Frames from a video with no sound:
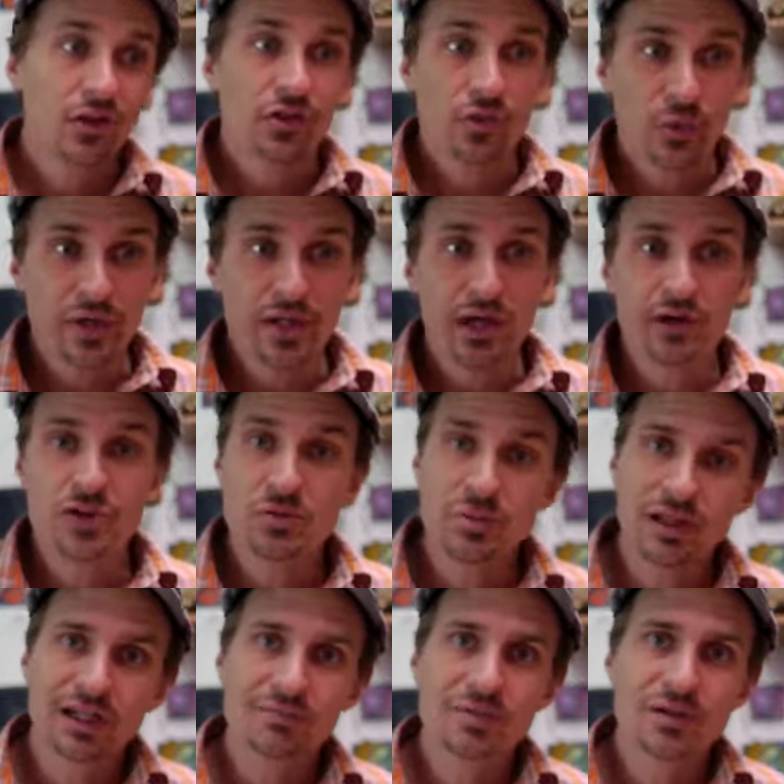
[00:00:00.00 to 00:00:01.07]
300
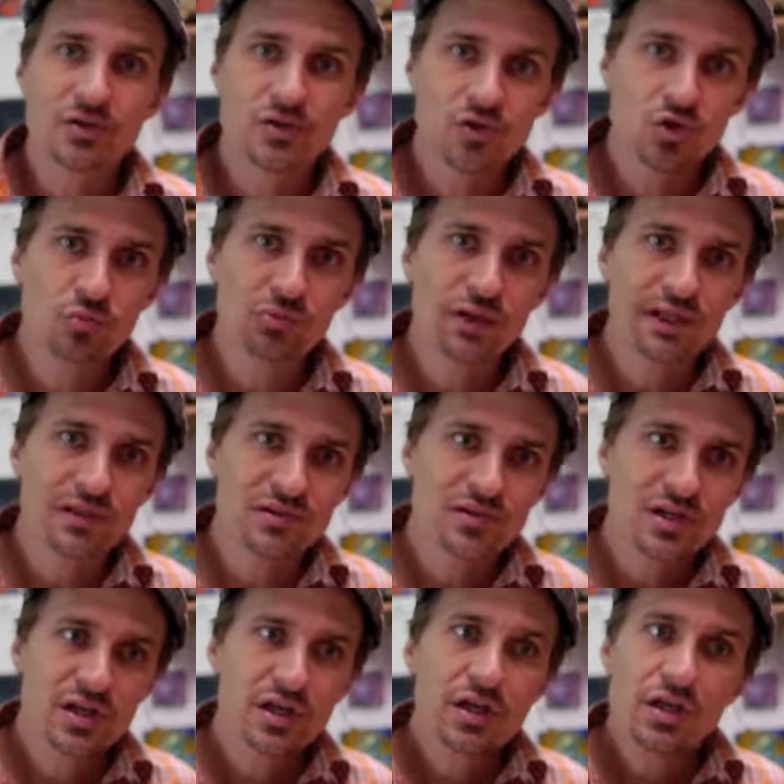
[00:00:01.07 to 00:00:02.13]
millimeter zoom
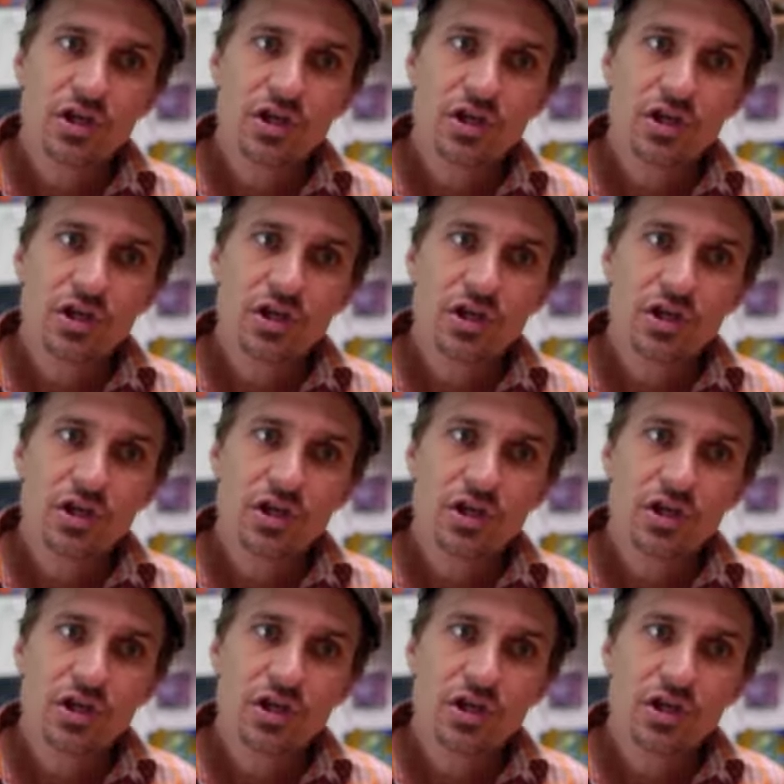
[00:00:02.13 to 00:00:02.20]
lens,